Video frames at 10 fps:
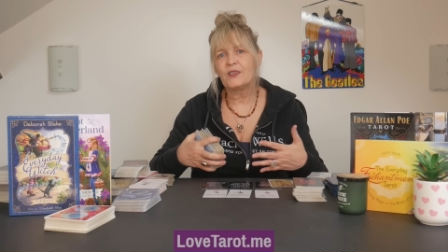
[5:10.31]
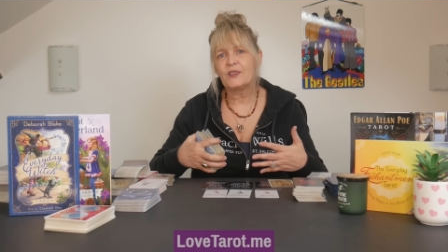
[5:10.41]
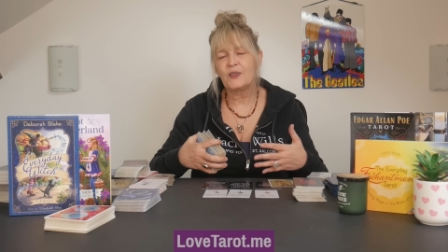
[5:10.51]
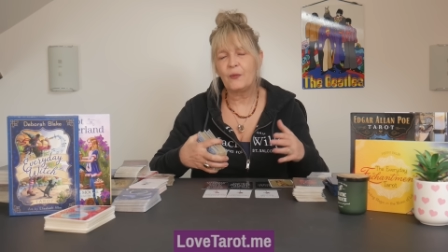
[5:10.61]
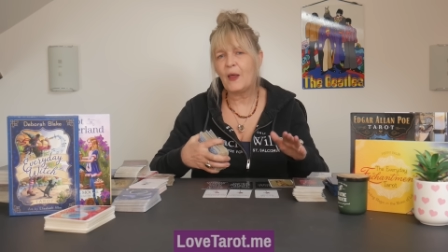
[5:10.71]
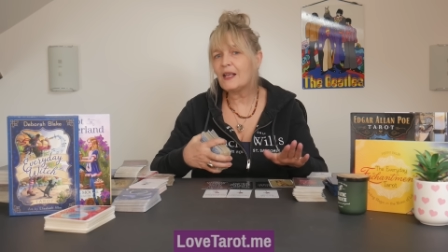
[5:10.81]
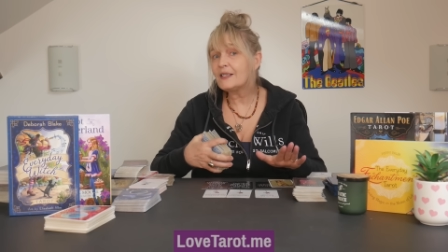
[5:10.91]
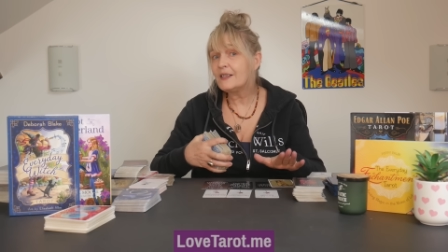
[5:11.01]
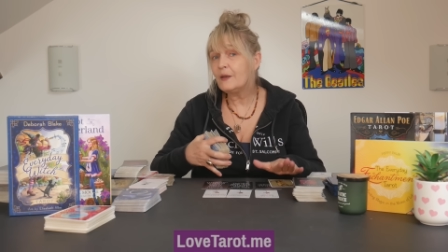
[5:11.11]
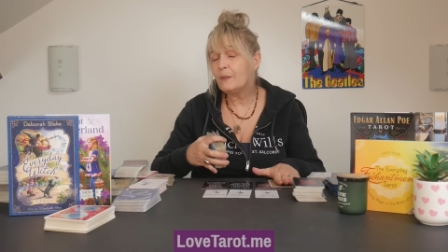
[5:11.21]
So
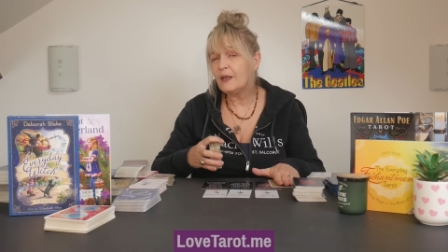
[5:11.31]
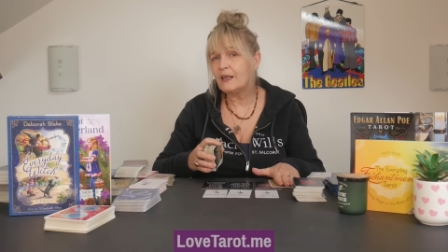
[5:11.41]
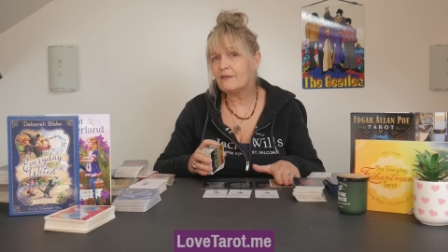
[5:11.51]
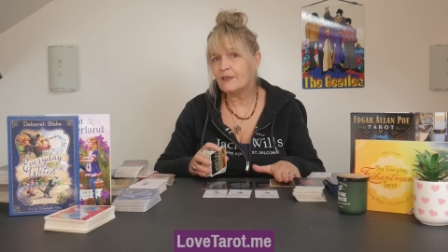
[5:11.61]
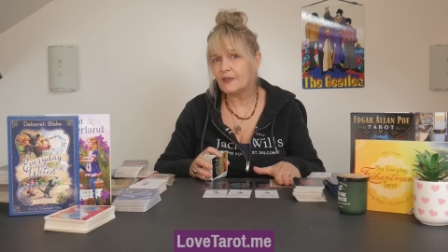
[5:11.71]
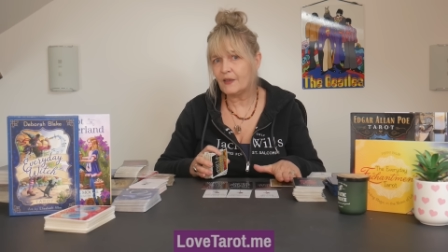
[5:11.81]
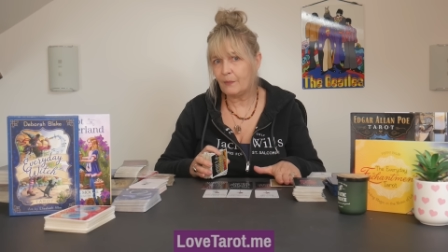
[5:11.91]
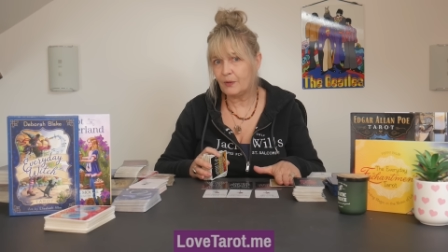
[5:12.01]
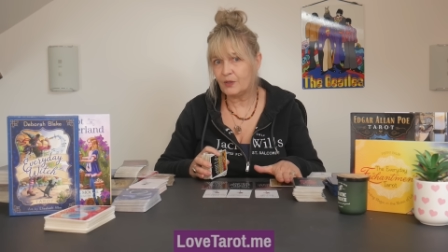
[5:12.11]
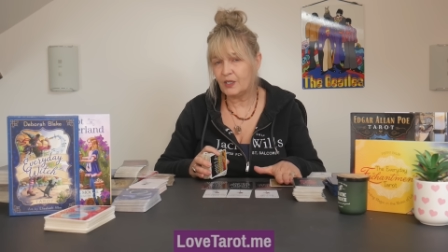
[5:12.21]
that's the appearance they're
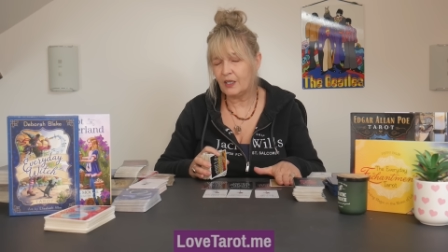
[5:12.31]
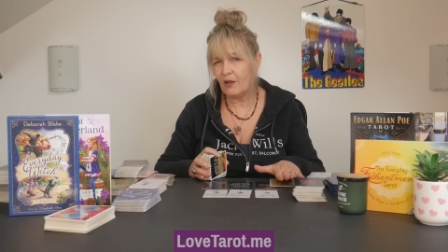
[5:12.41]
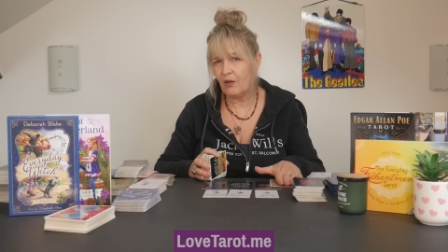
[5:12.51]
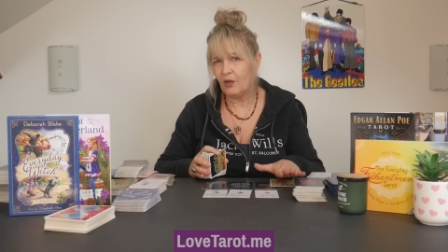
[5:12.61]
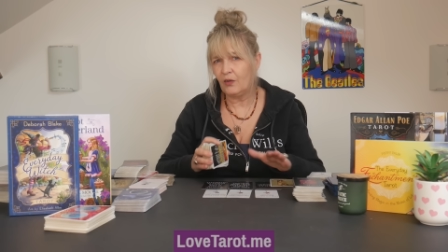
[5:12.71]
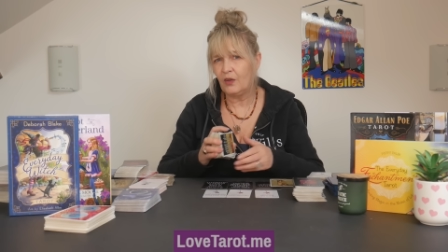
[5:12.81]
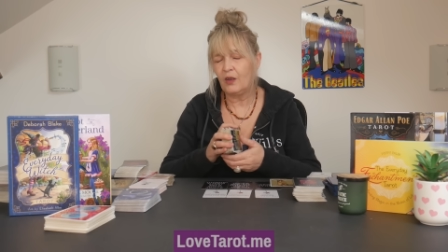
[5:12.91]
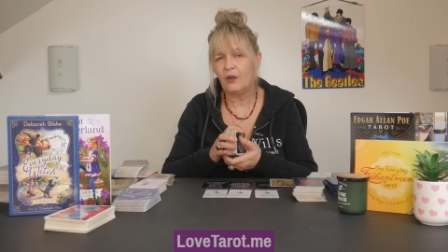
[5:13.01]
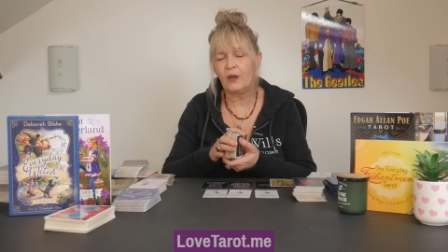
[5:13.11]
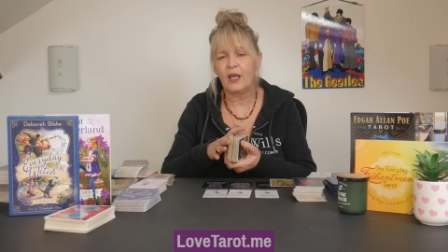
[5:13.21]
putting on,
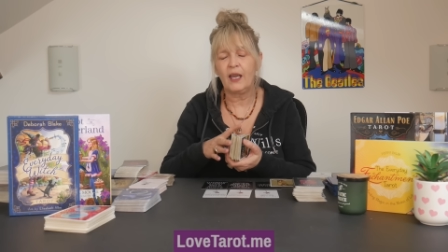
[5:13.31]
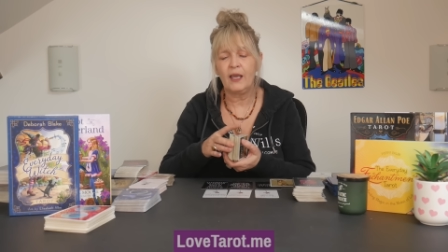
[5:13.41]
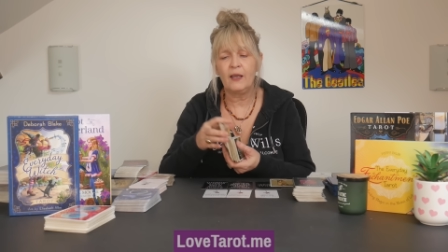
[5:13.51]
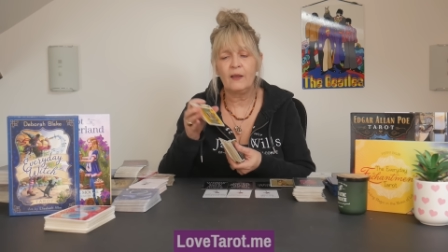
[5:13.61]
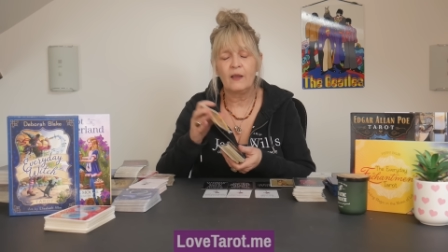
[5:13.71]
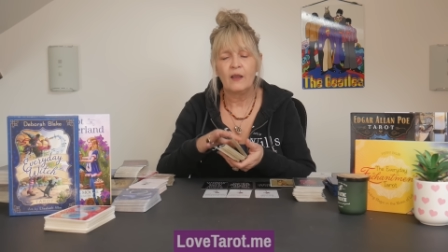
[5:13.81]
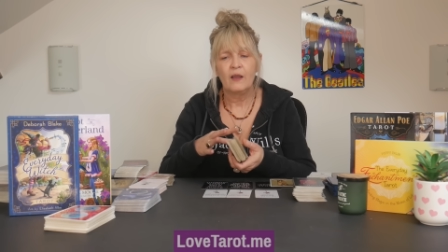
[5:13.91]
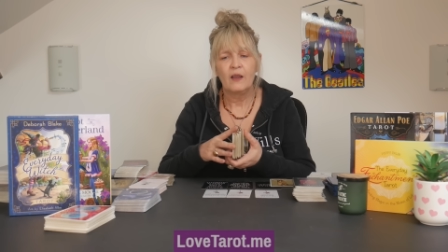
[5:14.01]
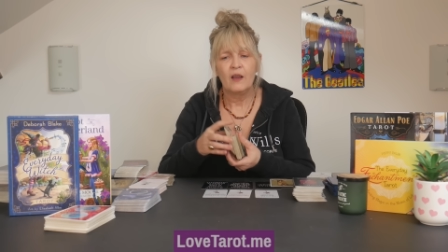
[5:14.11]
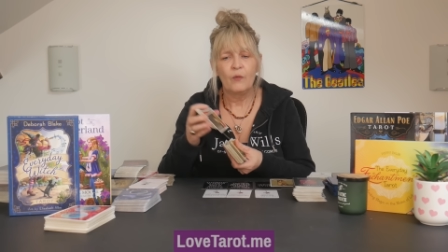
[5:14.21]
okay?
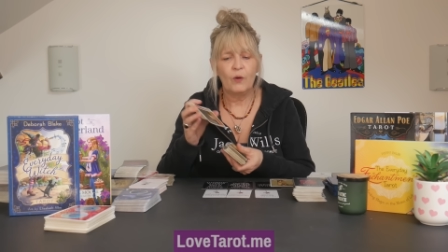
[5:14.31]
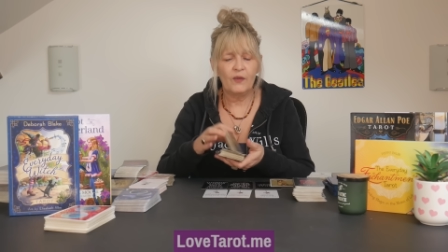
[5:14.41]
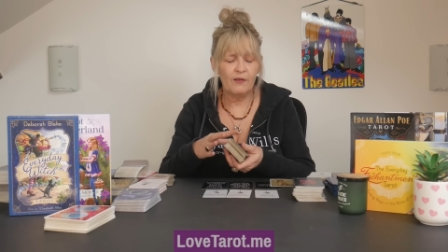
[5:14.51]
What are